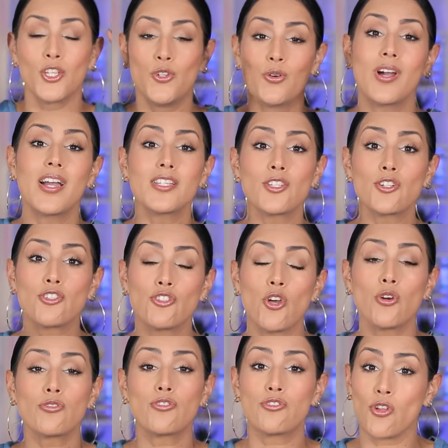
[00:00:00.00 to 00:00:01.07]
You guys are
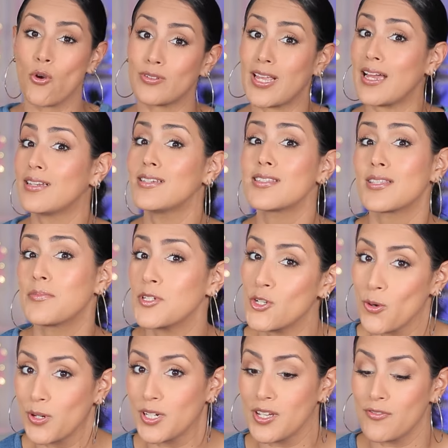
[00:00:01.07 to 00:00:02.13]
so stoked, at least the
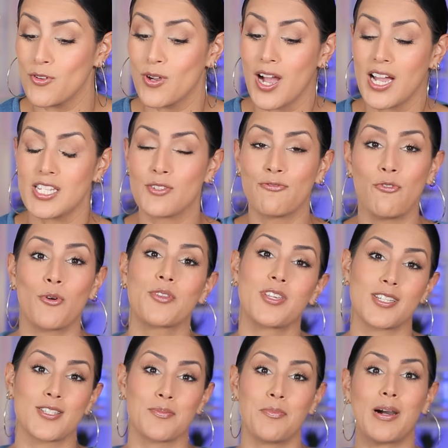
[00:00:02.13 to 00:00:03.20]
majority of you guys, for
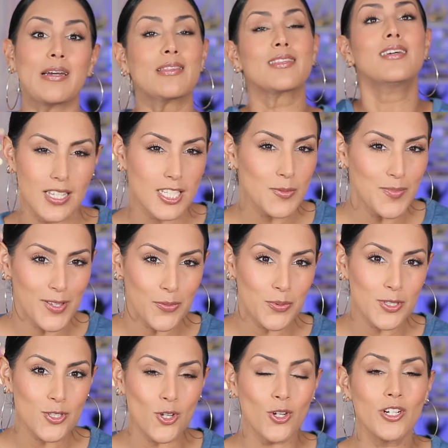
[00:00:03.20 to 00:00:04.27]
this month. This month
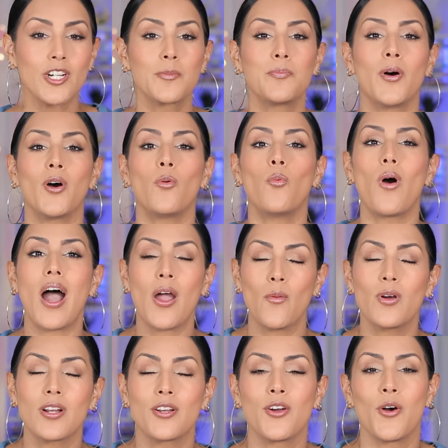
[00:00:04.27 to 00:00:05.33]
was so good, but I
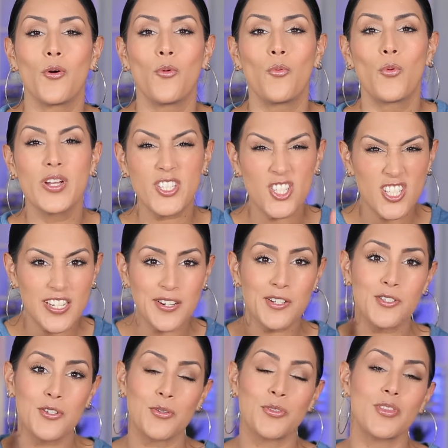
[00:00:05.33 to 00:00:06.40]
wanna know which
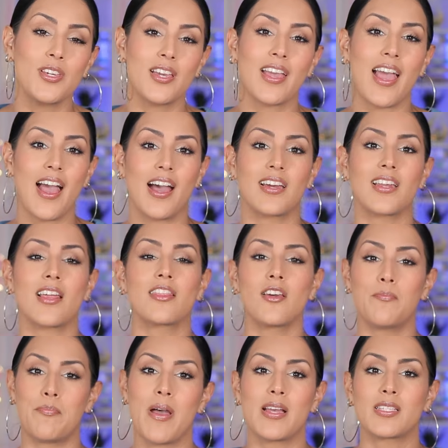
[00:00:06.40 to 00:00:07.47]
tier do you think had the
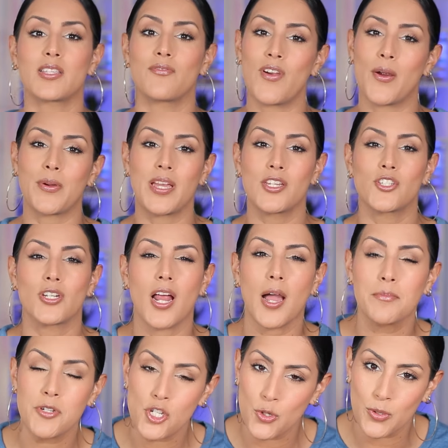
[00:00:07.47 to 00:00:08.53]
best variation?
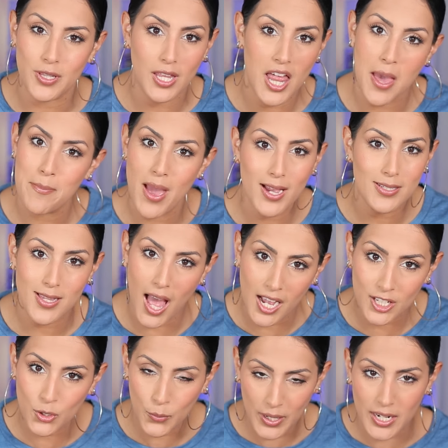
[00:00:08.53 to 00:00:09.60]
I'm sure the glam bag is not
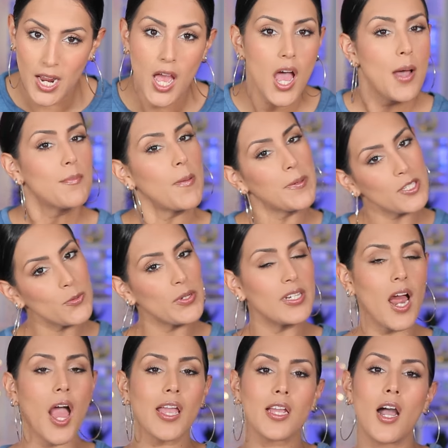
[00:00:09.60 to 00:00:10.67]
gonna win, but between
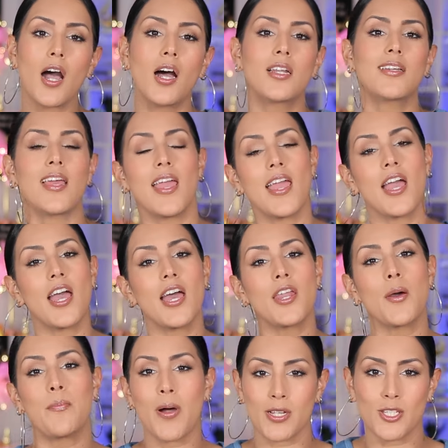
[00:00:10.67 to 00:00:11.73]
Icon
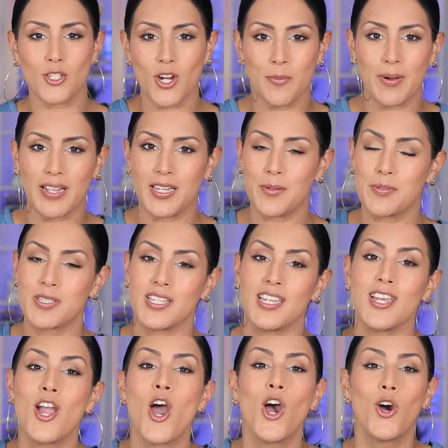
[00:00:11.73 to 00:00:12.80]
and charm by
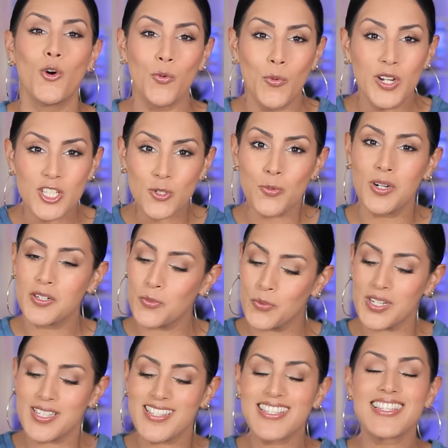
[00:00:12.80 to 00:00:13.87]
Ipsy, which one
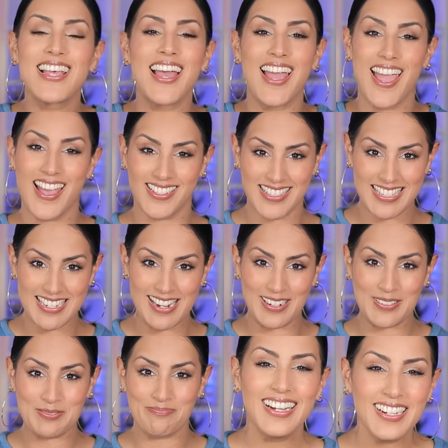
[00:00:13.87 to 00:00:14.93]
wins hands
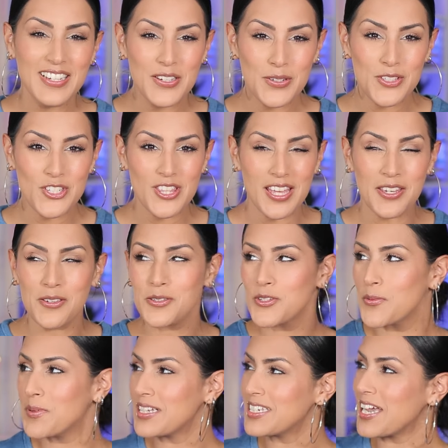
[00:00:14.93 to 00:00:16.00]
down. A huge thank you
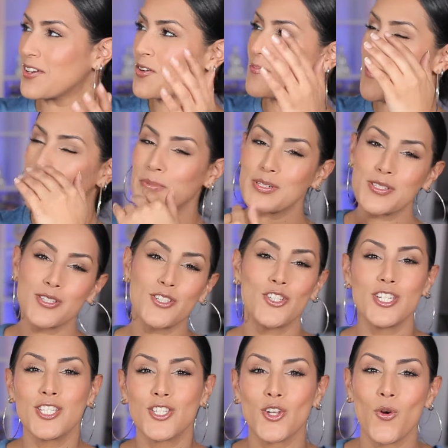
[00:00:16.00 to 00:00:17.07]
to my channel members, the
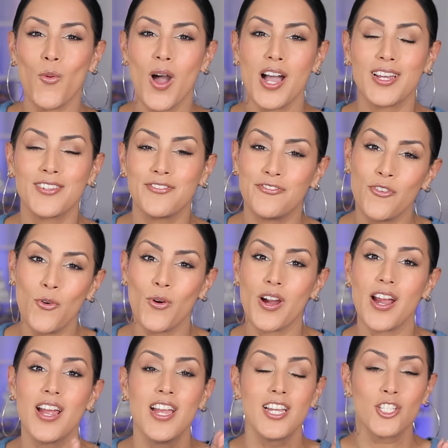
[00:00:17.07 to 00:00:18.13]
G Squad,
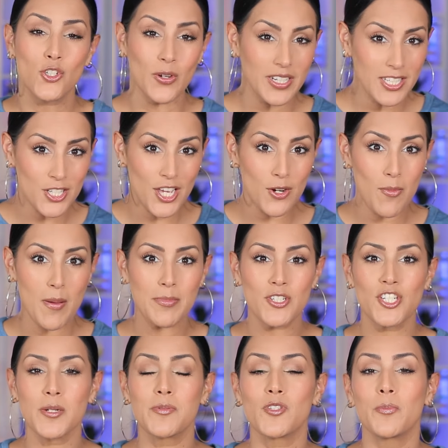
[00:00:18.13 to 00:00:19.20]
for joining channel
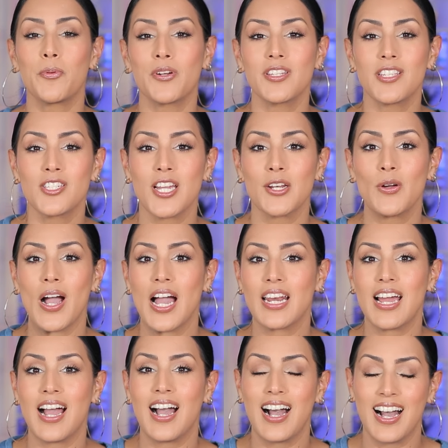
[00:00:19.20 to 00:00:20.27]
membership, supporting the channel at
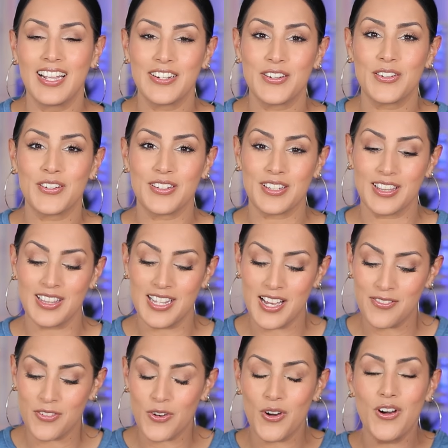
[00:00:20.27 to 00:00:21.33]
a higher
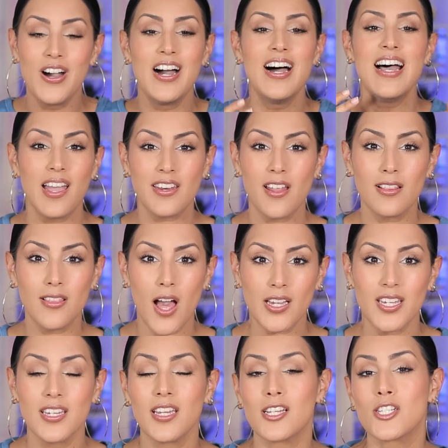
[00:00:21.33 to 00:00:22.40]
level, and
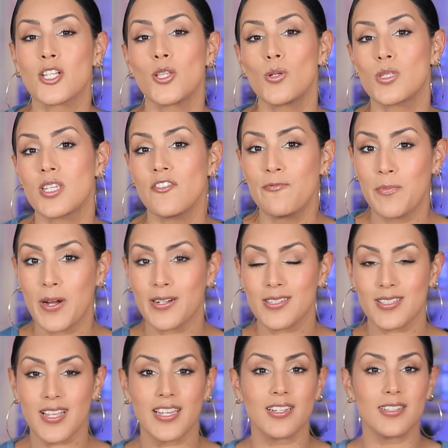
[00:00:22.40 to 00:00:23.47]
unlocking exclusive
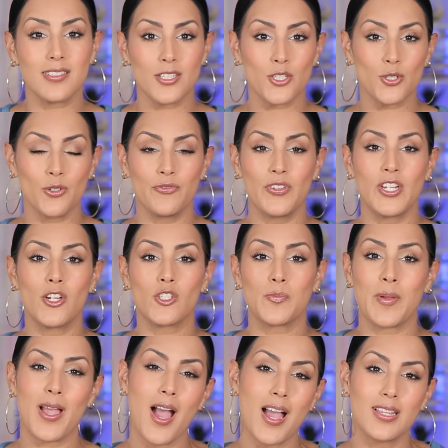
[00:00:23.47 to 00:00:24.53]
perks like additional videos
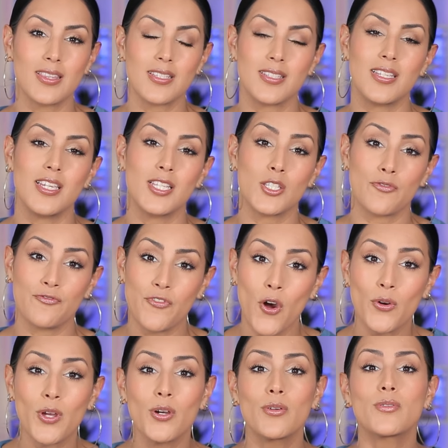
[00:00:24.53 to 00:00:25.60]
behind the scenes,
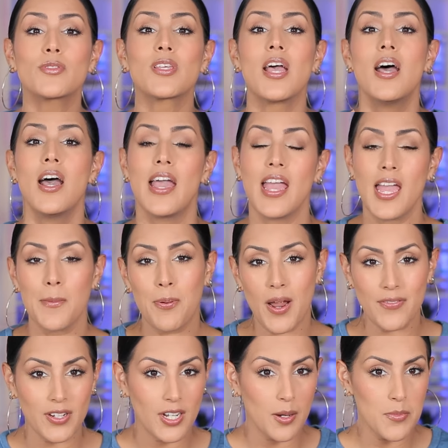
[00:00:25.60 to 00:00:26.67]
photos, a
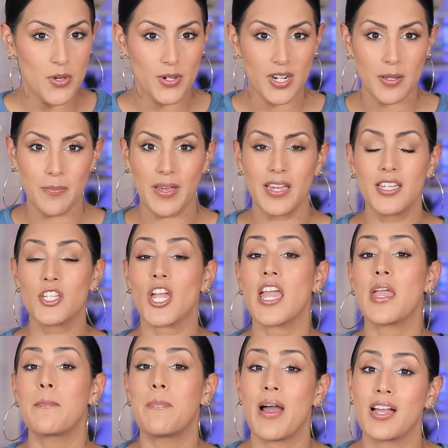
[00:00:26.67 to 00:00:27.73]
private community page,
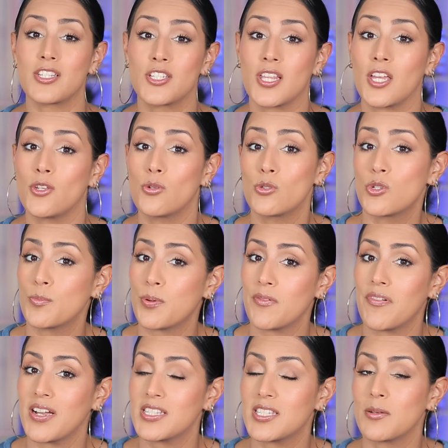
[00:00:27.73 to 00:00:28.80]
a badge that YouTube
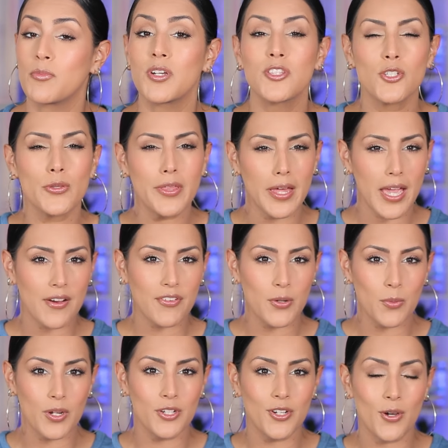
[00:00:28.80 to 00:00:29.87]
provides them with so that
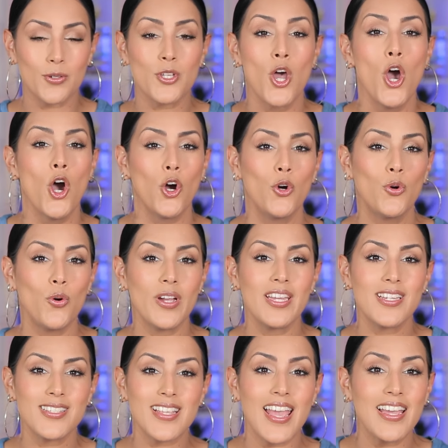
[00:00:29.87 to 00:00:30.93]
everyone knows who
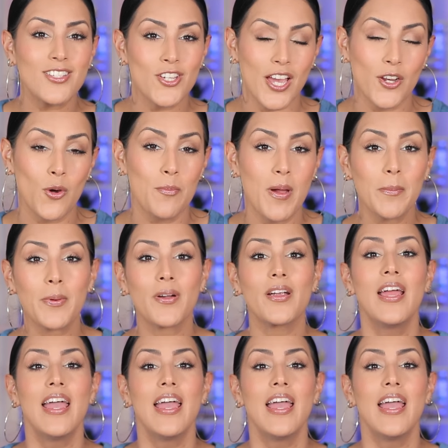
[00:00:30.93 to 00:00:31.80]
is a channel member,